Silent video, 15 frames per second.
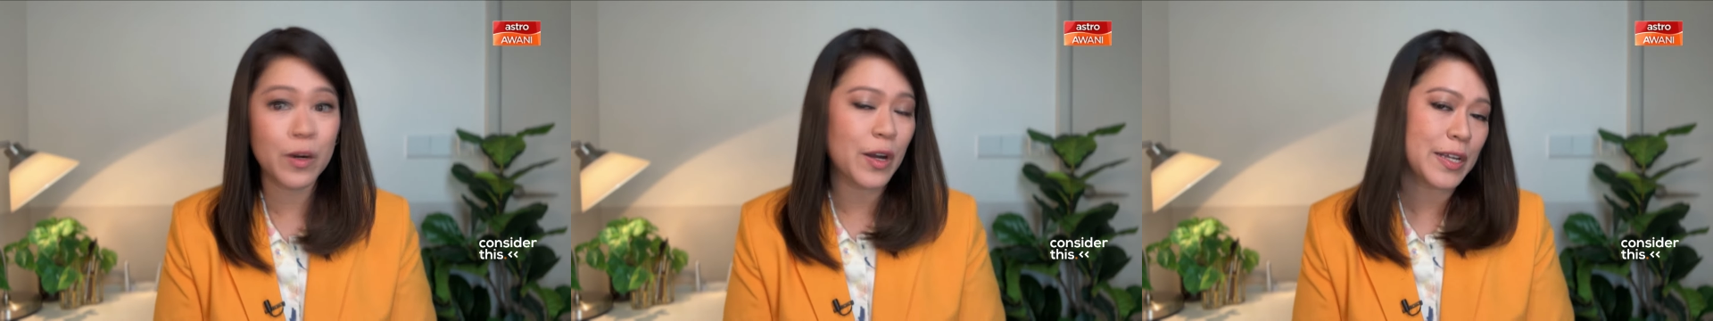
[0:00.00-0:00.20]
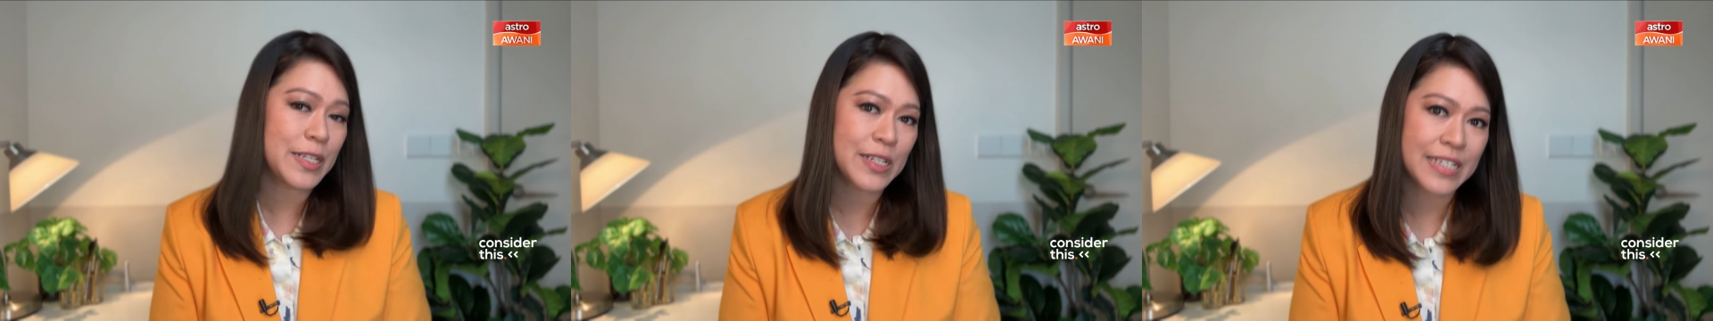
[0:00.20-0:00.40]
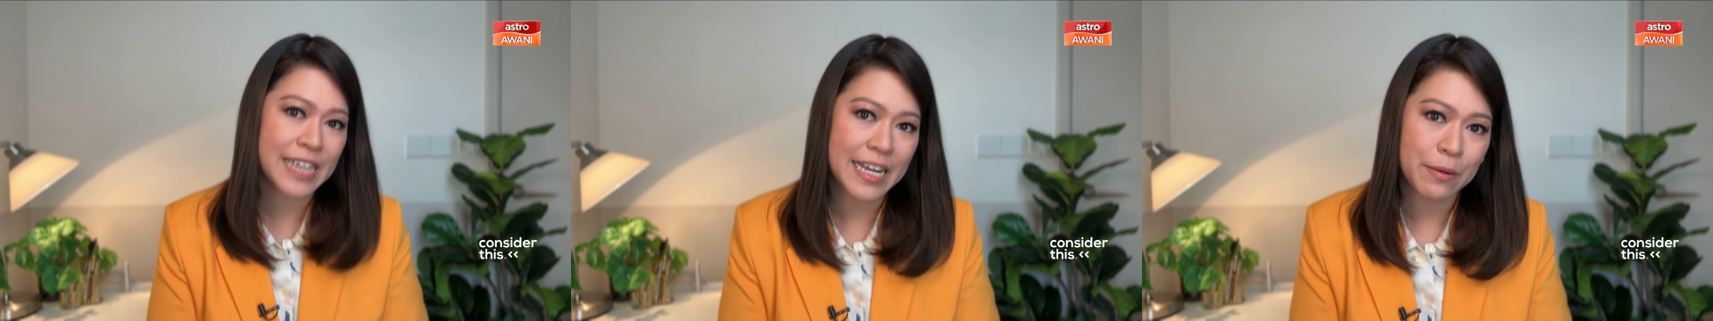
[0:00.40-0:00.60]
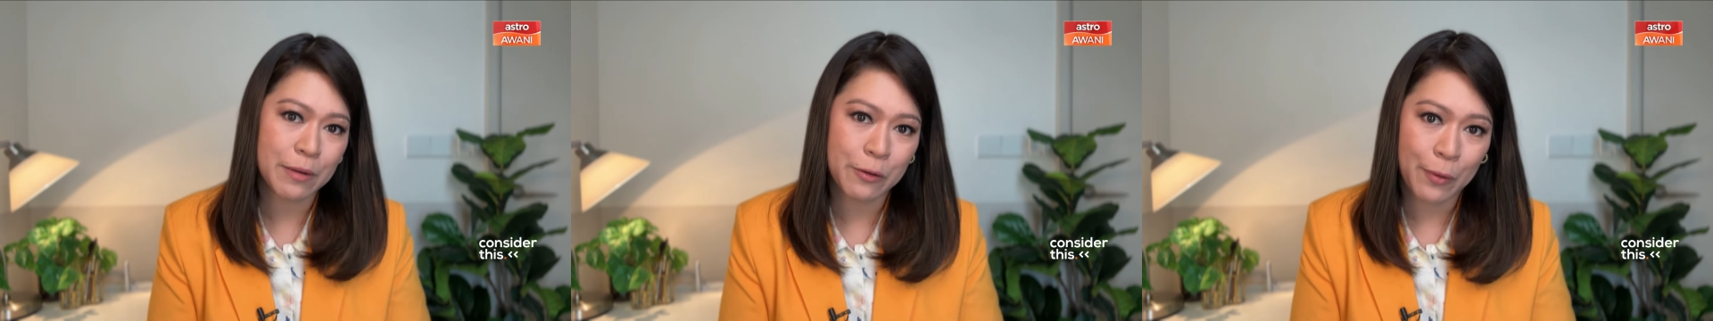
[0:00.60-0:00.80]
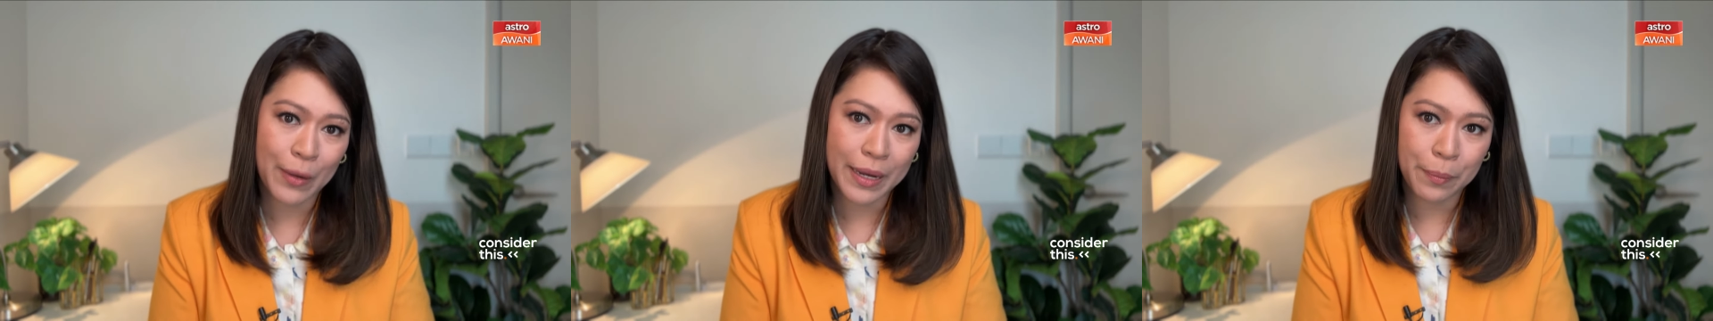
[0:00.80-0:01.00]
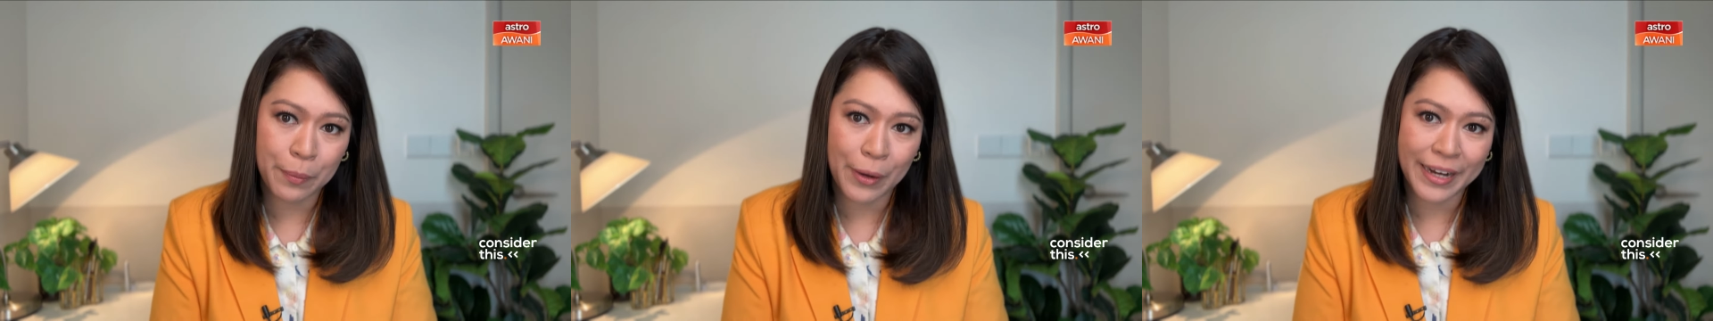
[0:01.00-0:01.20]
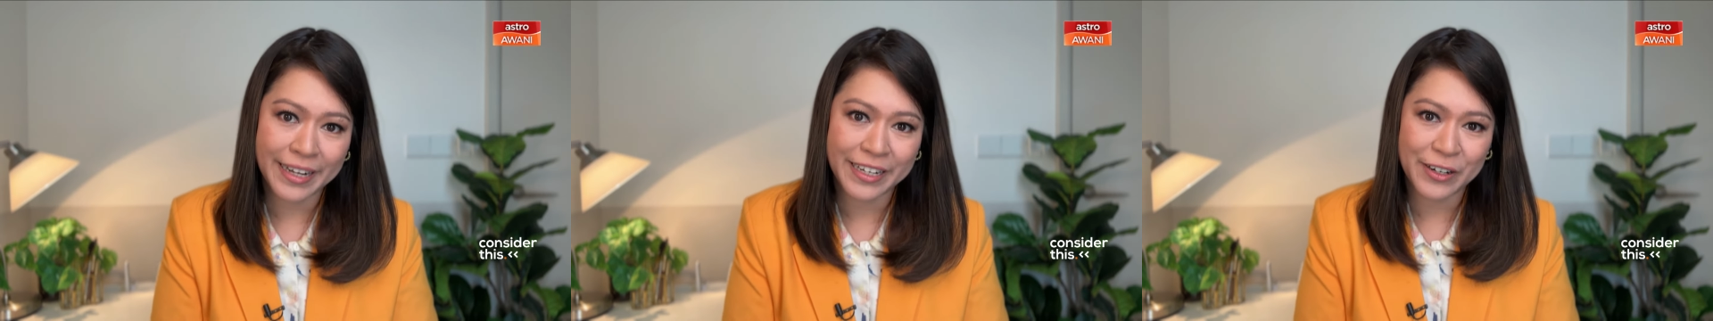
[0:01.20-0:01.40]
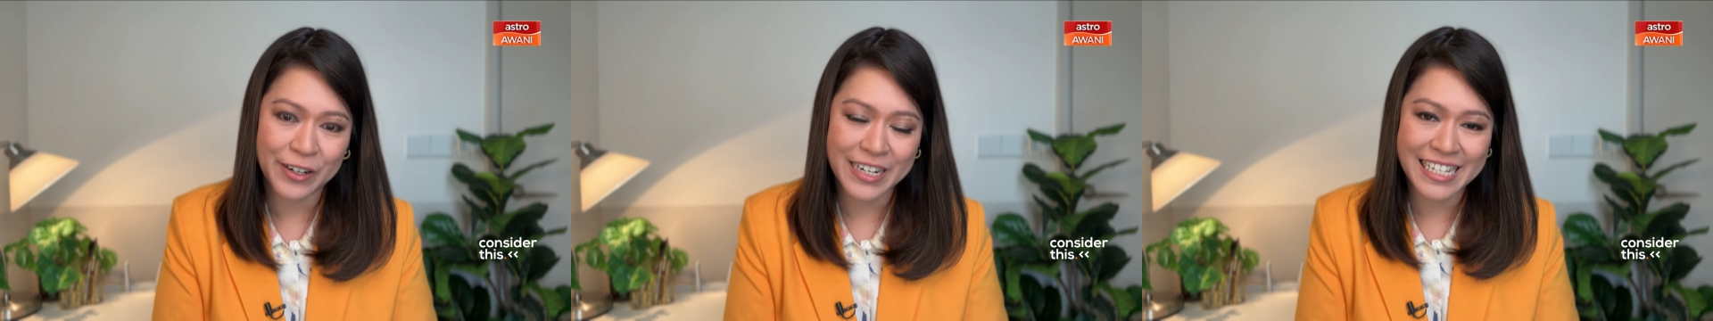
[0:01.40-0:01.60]
We're going to take a quick
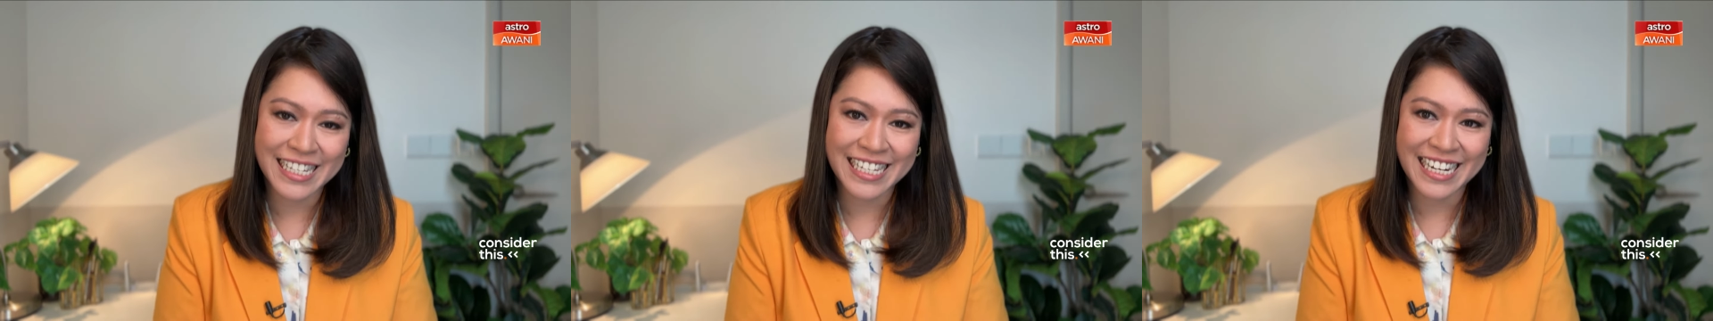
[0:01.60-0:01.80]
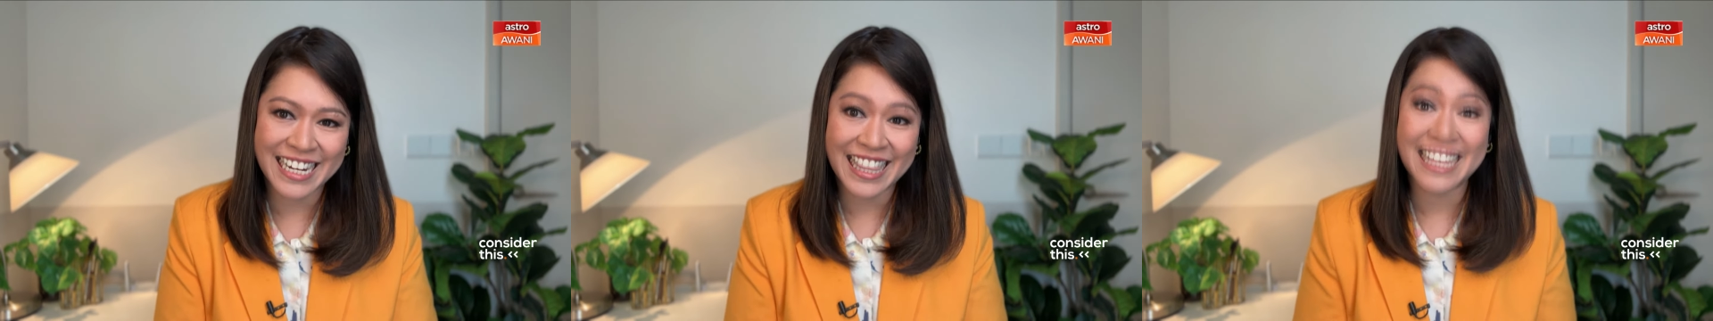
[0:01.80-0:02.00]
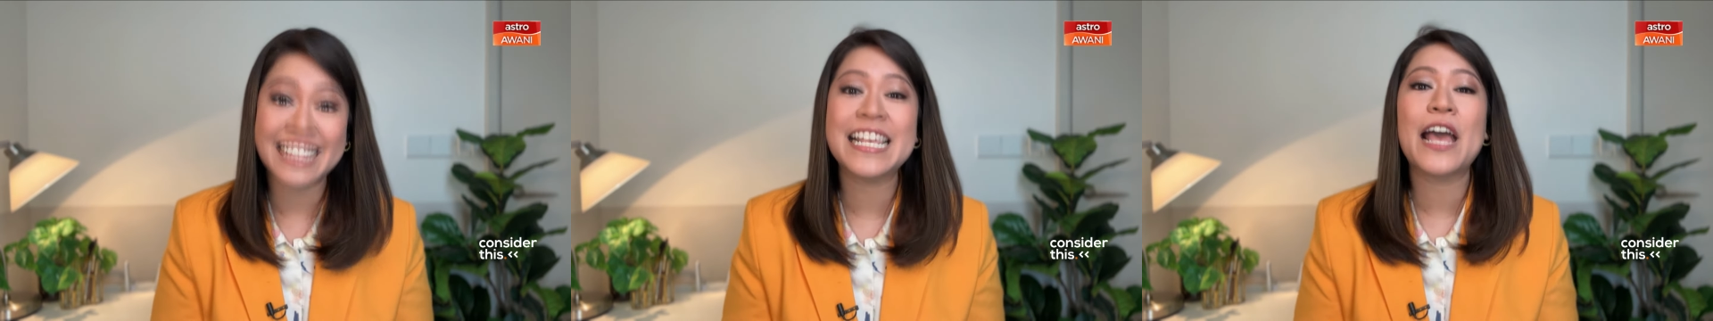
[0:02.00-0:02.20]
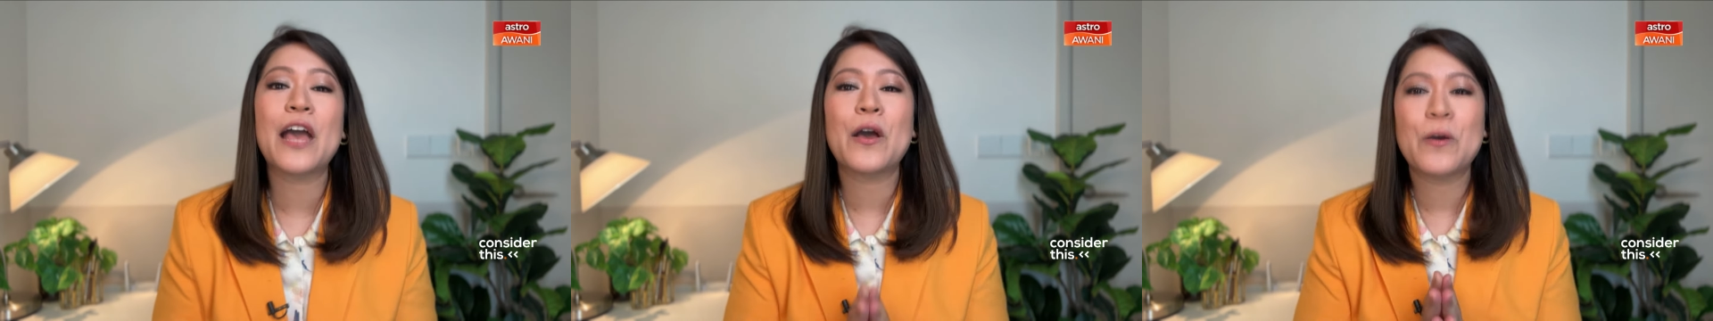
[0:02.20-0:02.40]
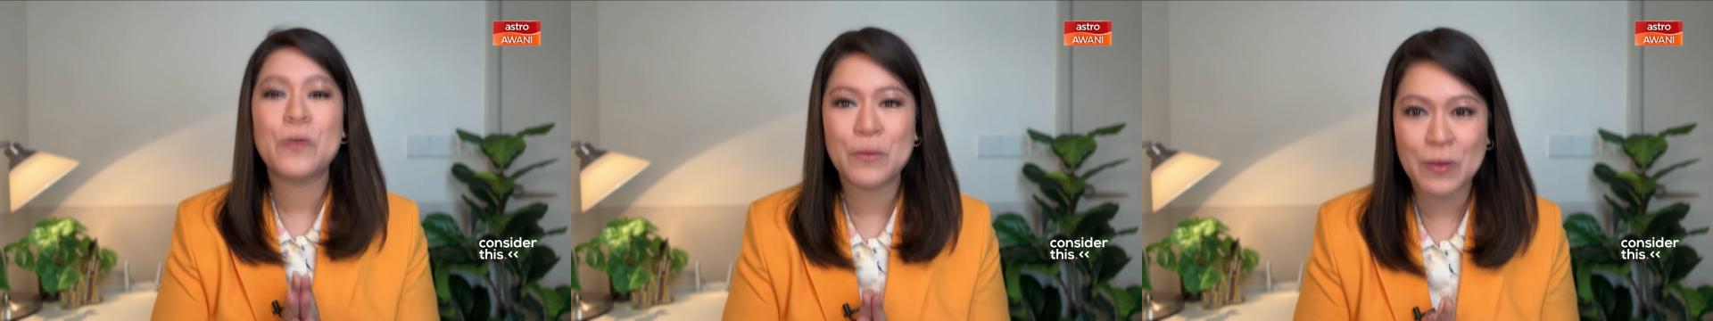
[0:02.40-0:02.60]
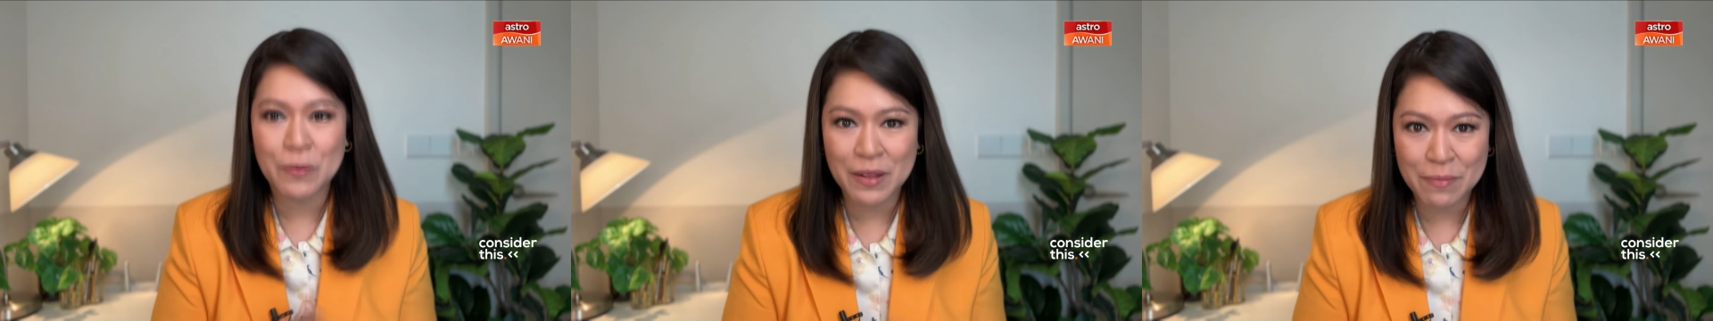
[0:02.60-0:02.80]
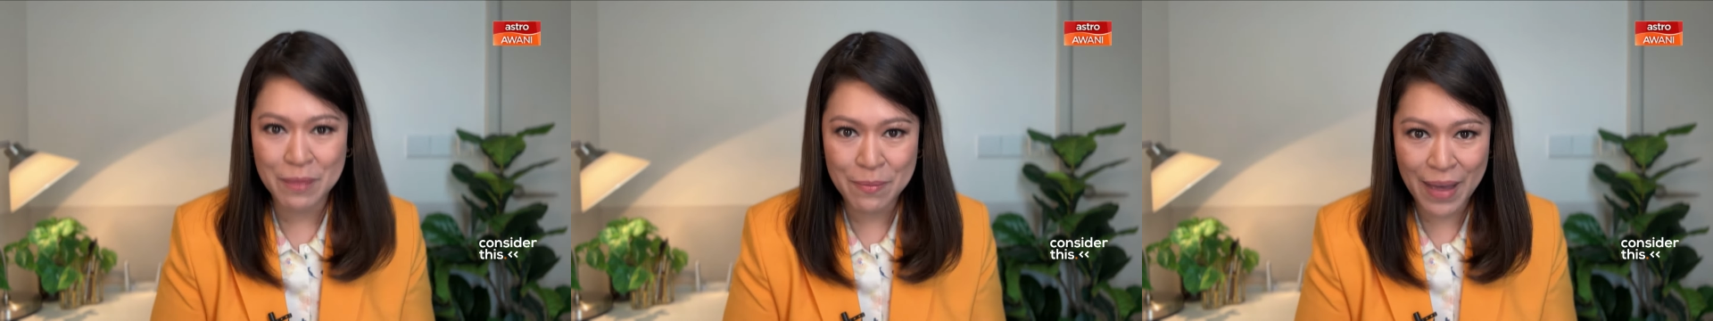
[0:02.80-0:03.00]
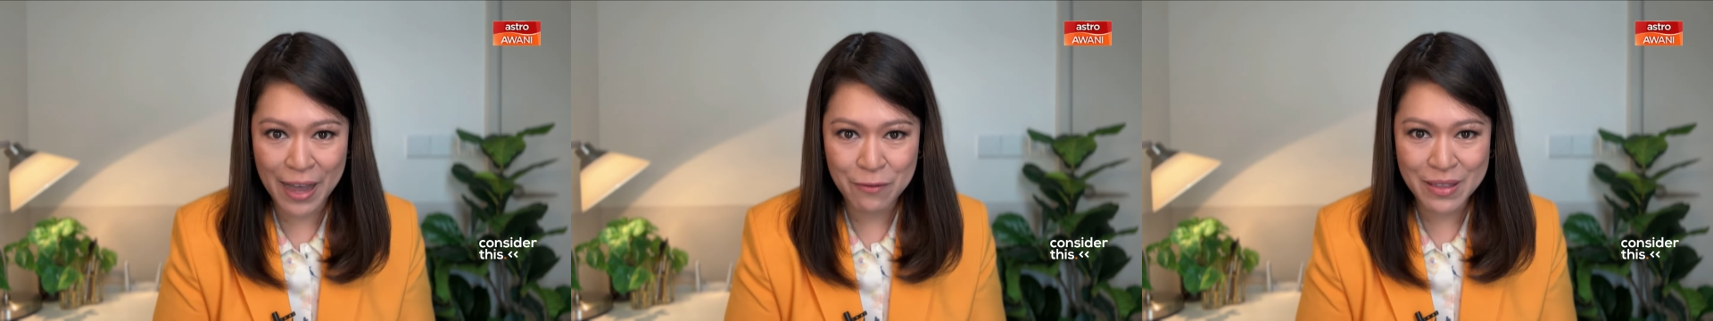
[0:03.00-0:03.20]
break here and consider this. We will
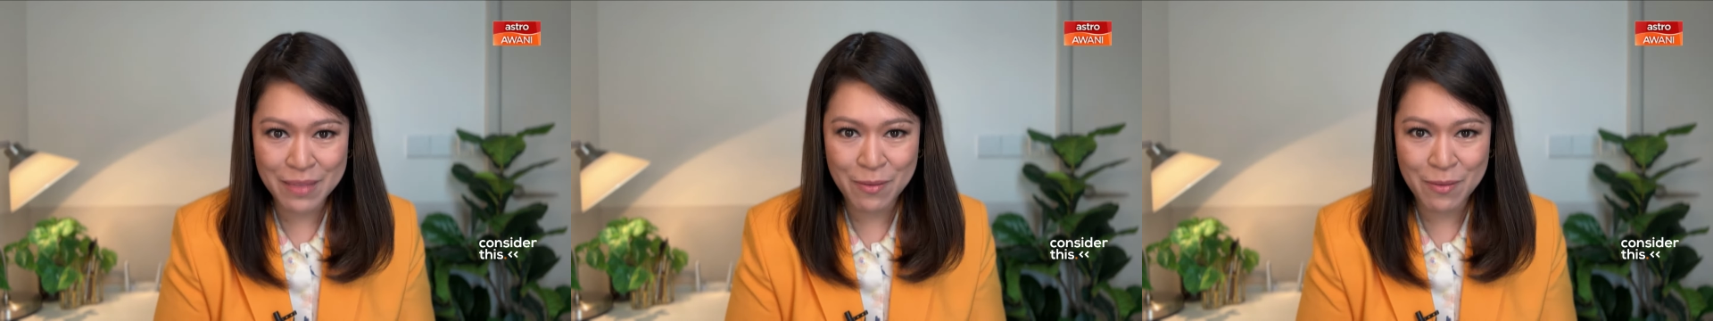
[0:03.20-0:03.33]
be back with